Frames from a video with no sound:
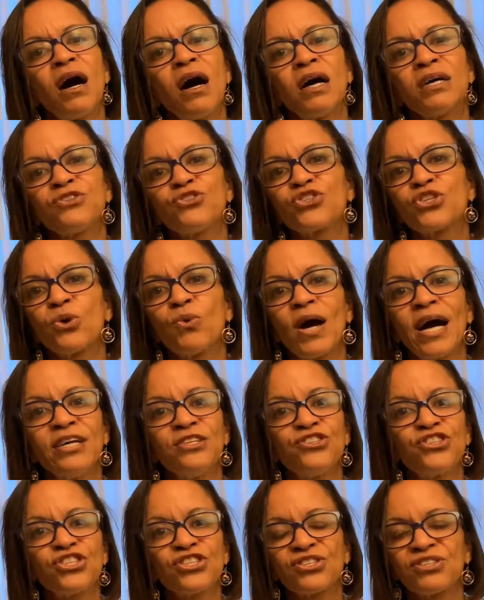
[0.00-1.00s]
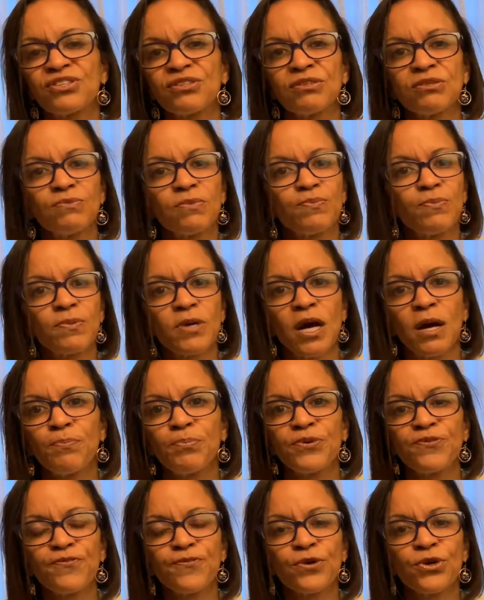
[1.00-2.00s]
So I just
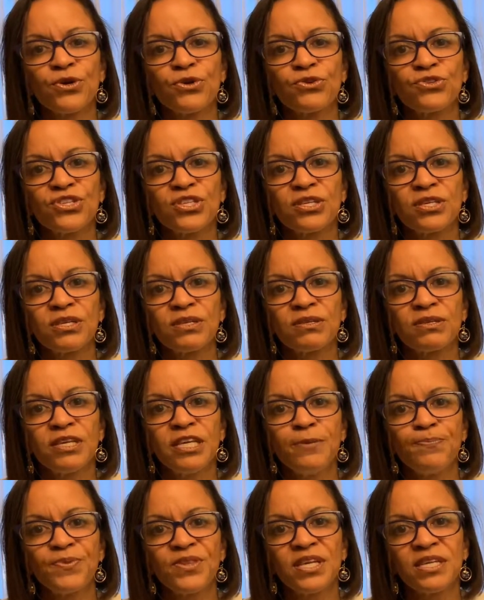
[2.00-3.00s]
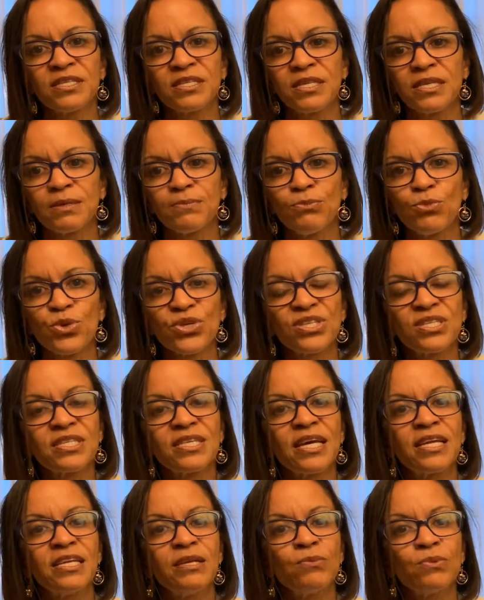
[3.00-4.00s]
prefer to keep things in a more
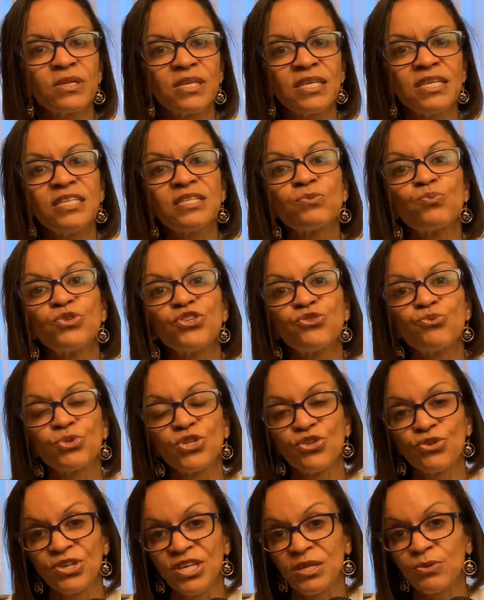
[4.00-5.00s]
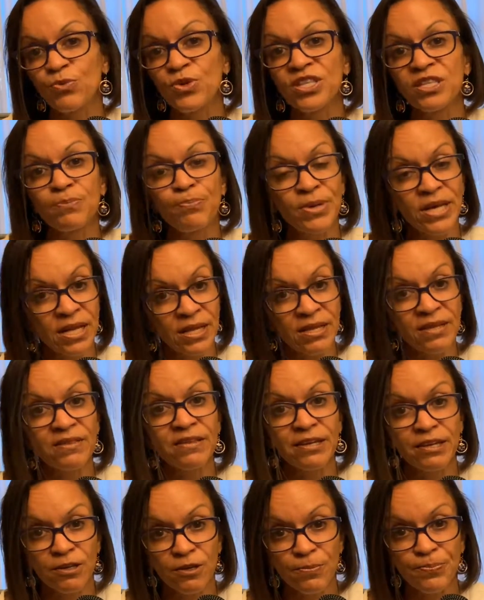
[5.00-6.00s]
steady release, which you get with the pellet
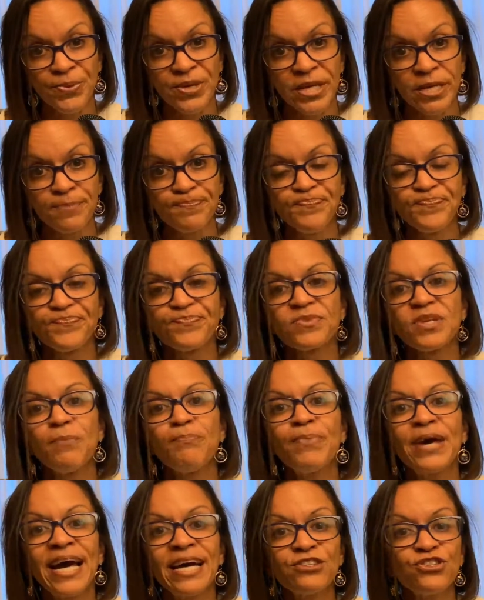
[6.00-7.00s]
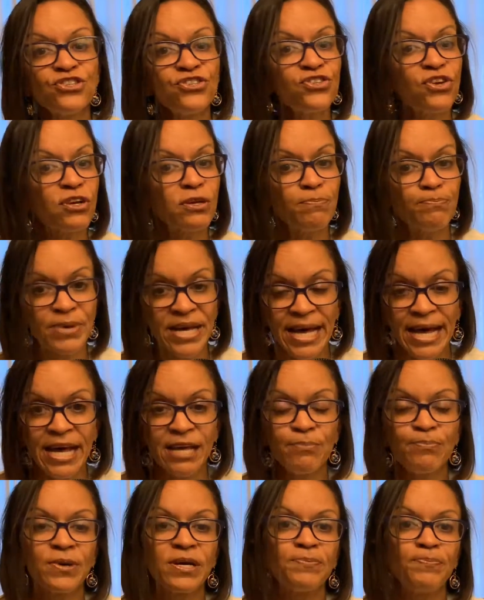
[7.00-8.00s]
therapy. Patches aren't
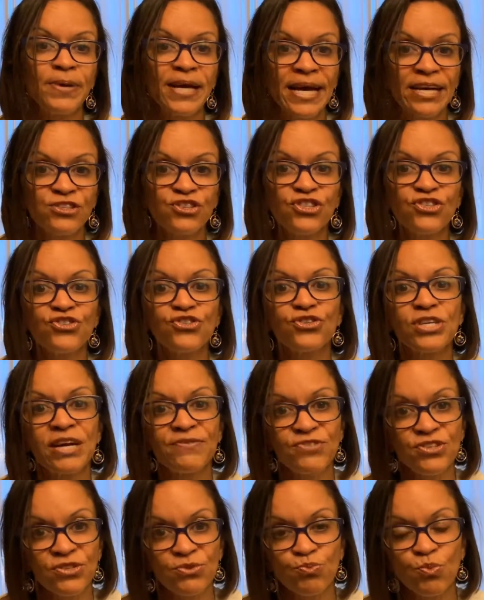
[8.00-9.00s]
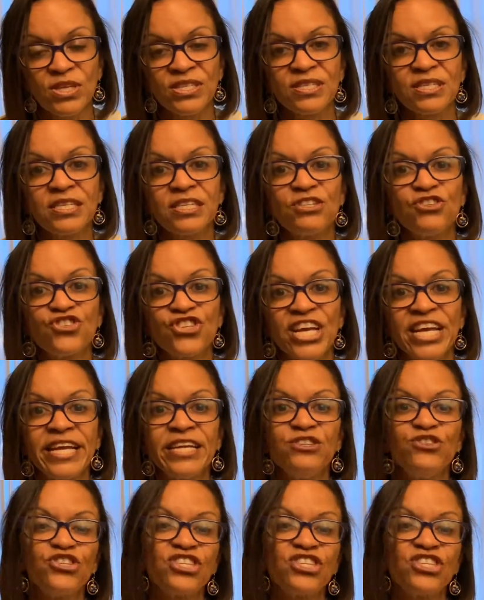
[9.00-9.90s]
bad, but patches you have to once again change.